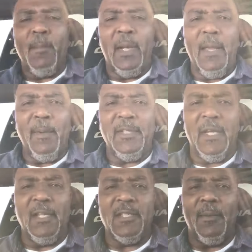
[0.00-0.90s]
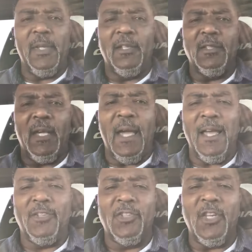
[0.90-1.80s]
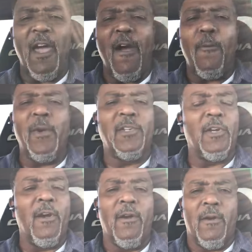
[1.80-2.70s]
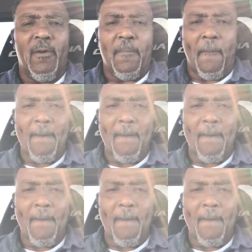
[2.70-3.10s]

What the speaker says: But let me tell you something. He said, I shall return.